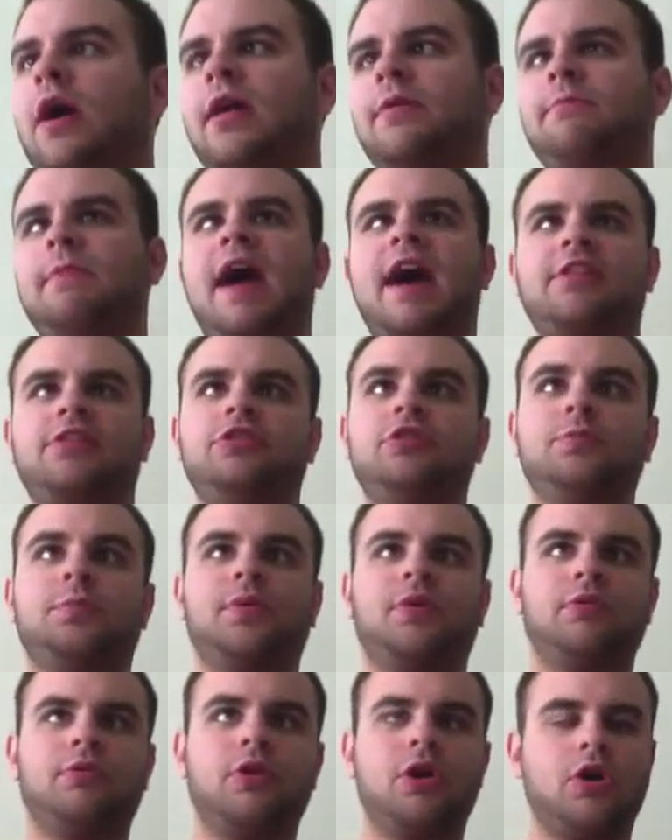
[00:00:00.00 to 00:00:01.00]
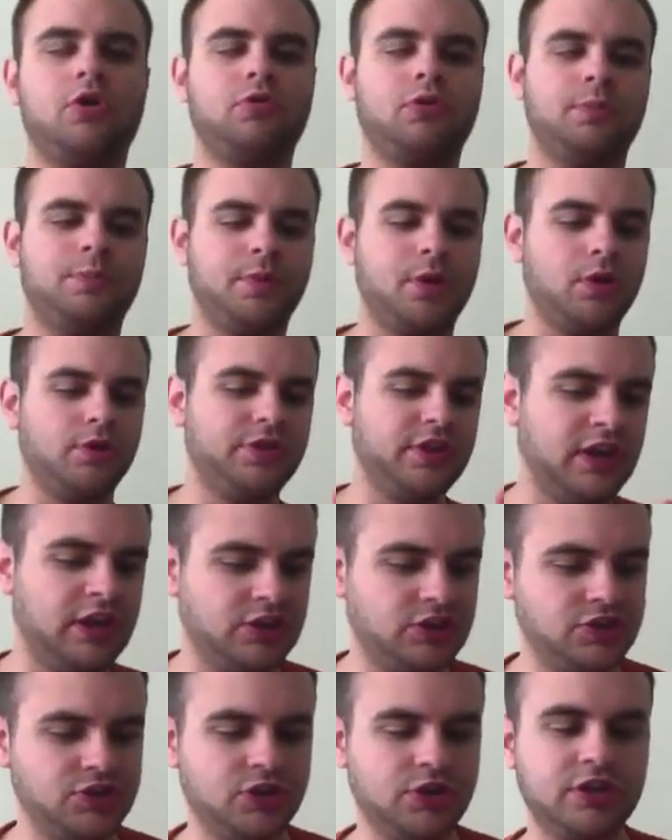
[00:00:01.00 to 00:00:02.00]
and Matthew Perreault were both
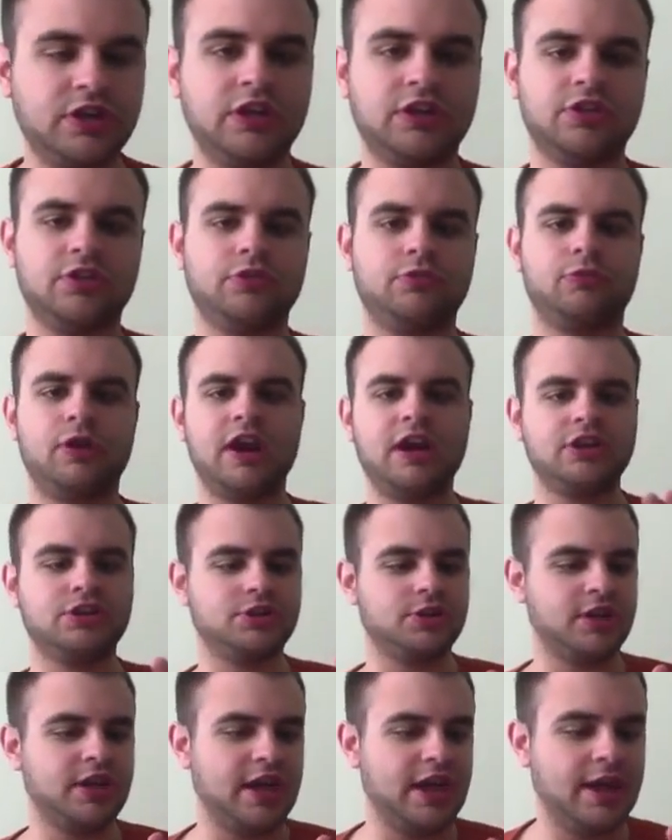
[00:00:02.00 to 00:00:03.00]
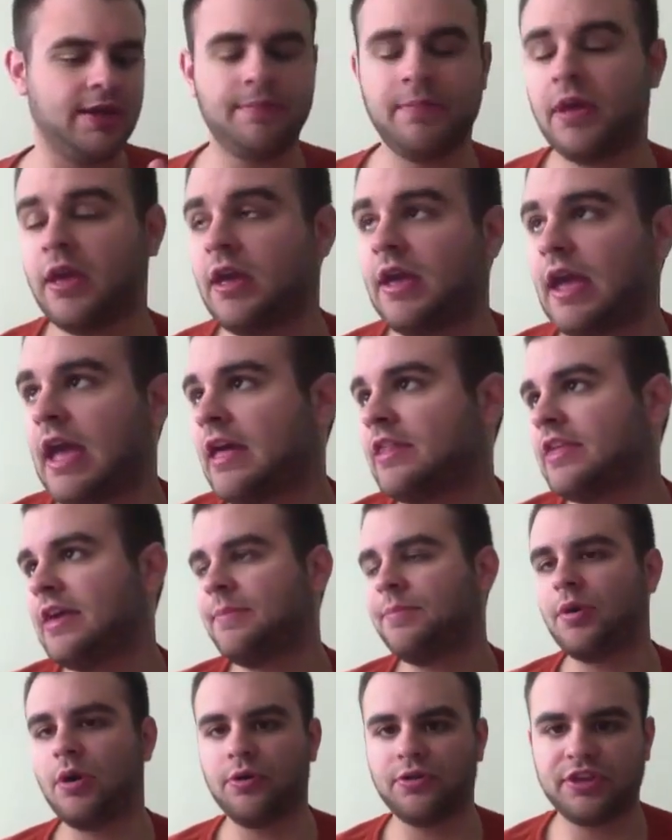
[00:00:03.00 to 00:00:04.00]
injured in the Ranger game, and they
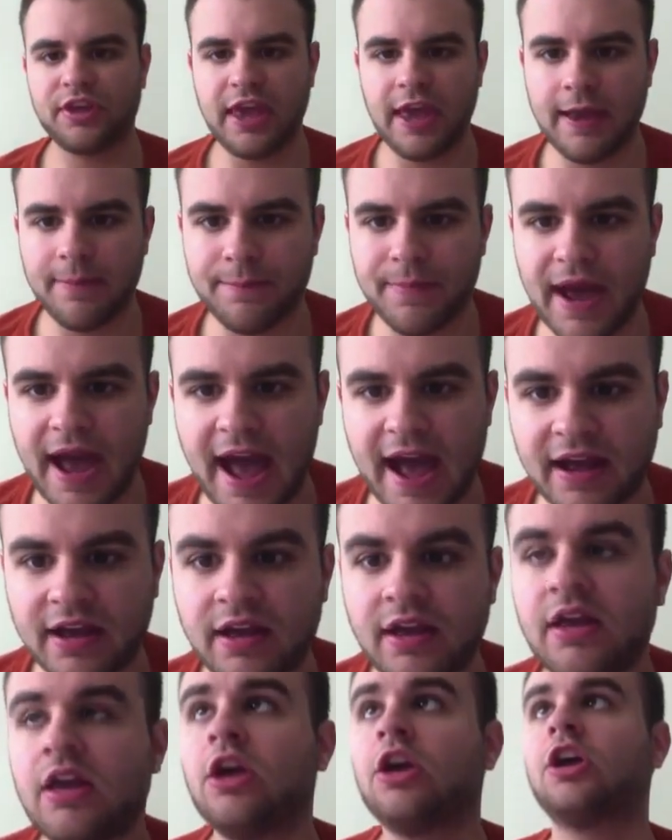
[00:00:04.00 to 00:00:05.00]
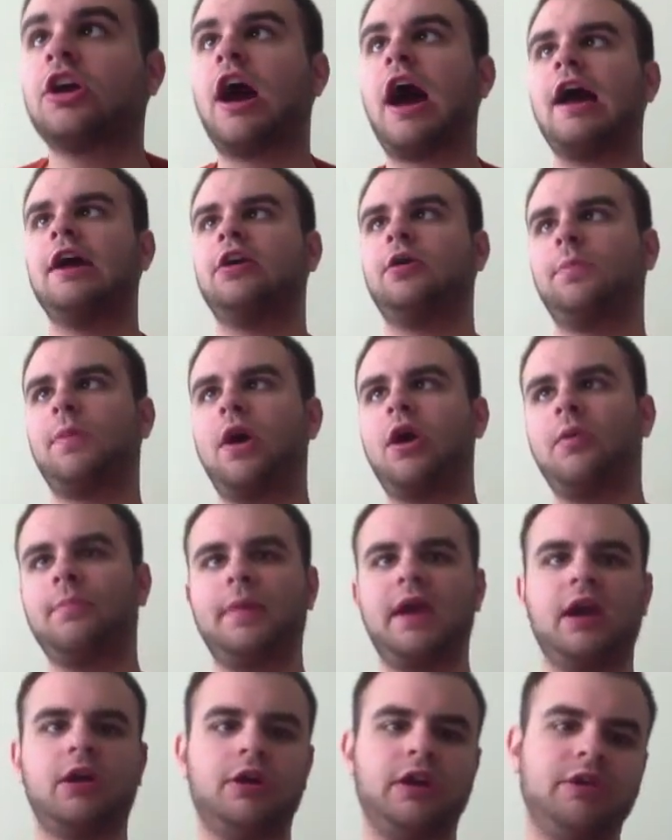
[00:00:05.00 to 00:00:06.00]
both came back. Kyle
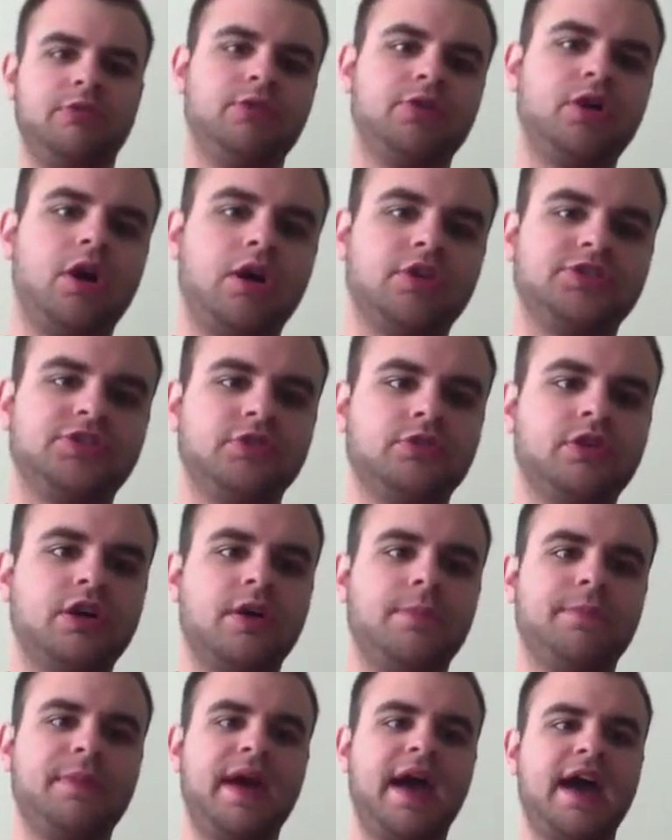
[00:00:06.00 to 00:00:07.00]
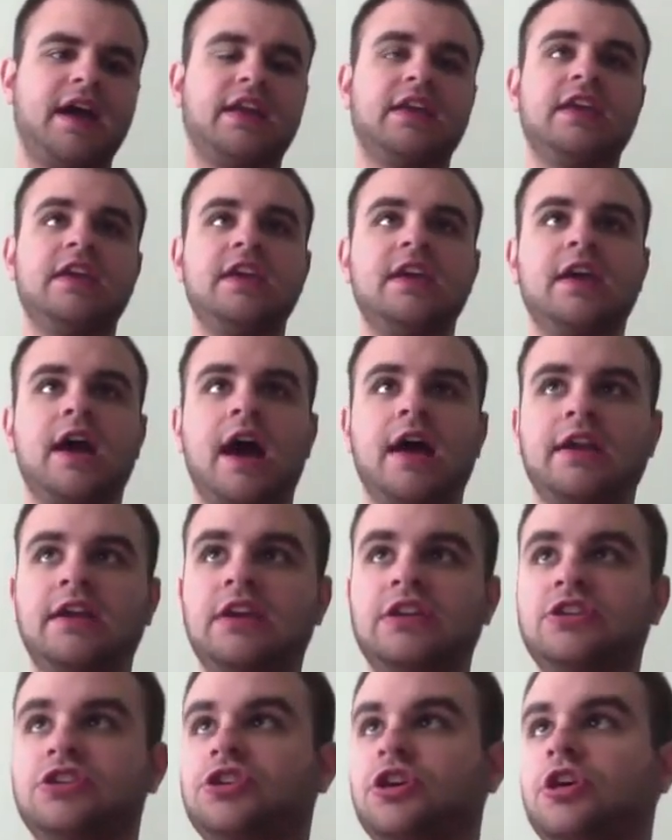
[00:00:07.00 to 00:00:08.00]
Palmieri would also come back. He got
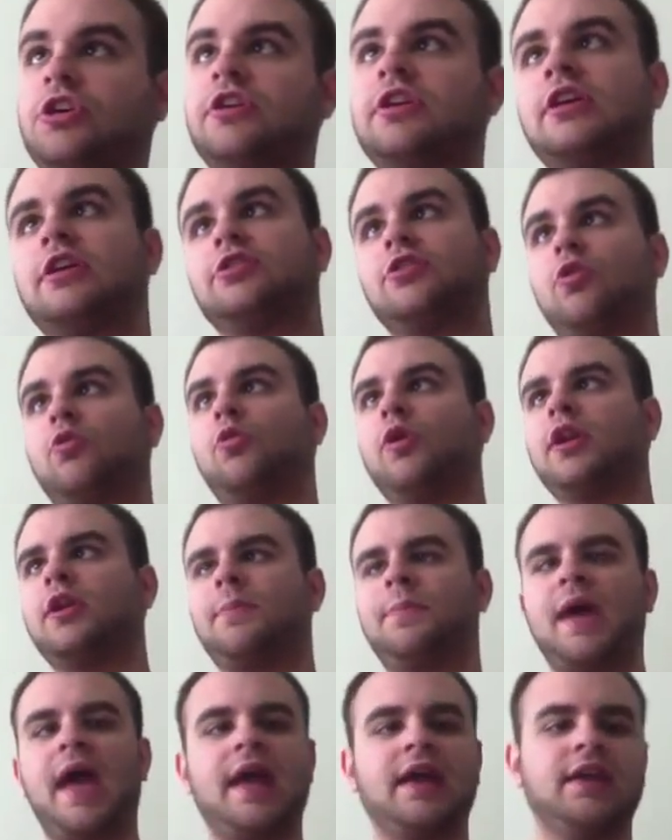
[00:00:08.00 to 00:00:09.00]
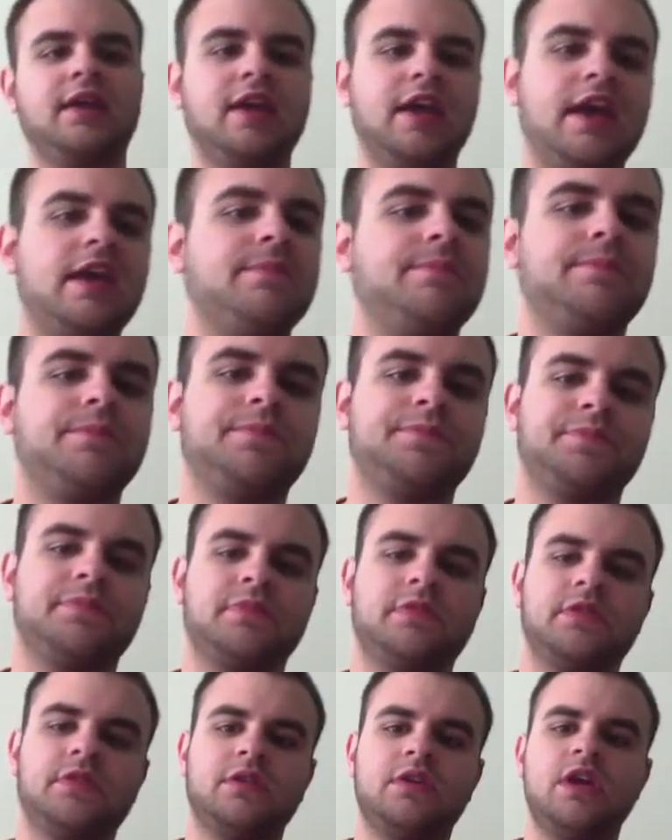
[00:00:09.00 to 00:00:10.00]
injured in the Winnipeg game.
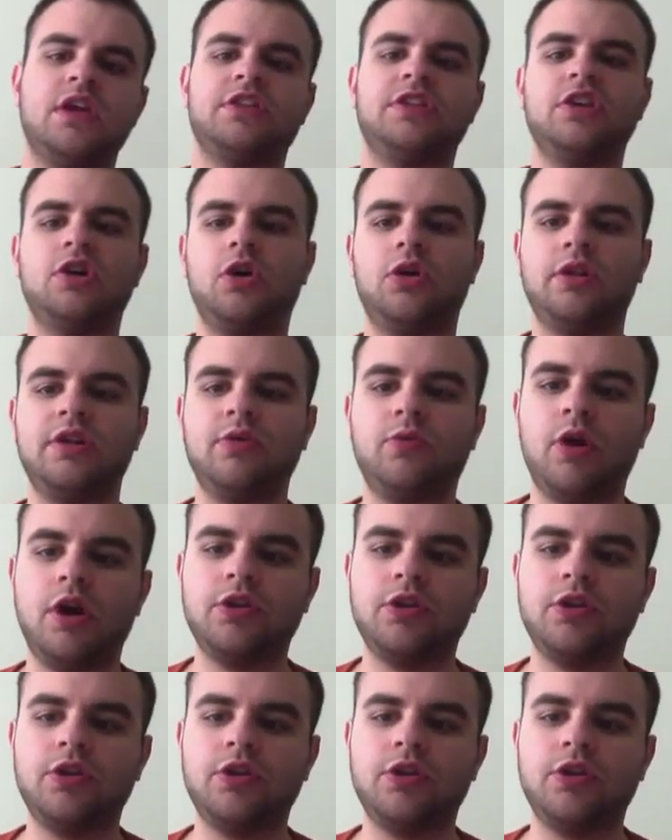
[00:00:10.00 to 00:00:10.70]
The only